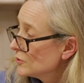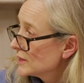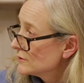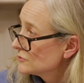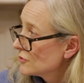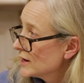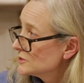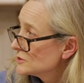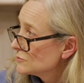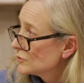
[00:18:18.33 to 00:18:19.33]
So
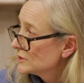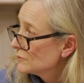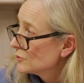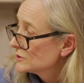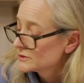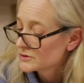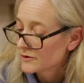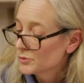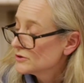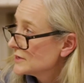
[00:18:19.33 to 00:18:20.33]
I
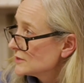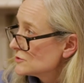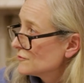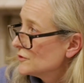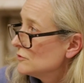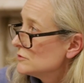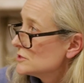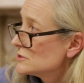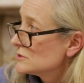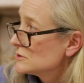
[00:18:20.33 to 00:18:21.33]
pulled out a few
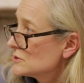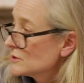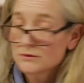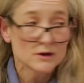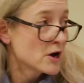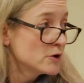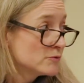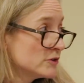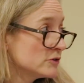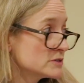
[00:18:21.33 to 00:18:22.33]
just so that
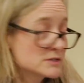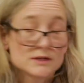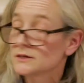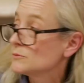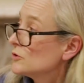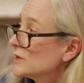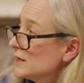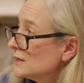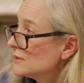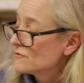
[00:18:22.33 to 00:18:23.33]
hopefully you can see a little more
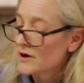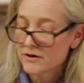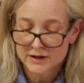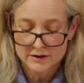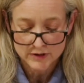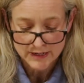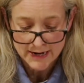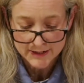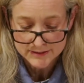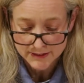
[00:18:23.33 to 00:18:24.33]
clearly the very kind of
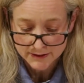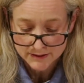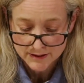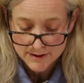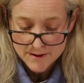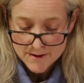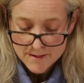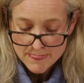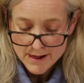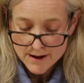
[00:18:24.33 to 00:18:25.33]
eclectic
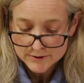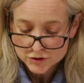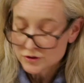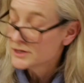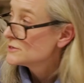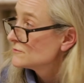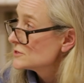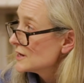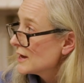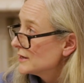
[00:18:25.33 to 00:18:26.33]
choice of
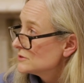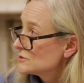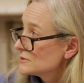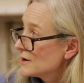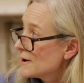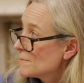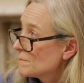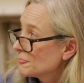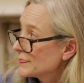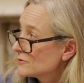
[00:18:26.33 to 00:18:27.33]
slides
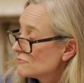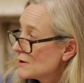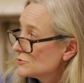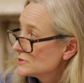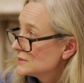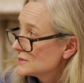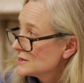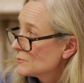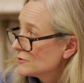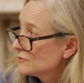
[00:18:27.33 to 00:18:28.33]
to represent a
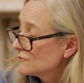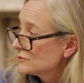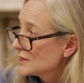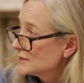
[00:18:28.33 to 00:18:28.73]
number of different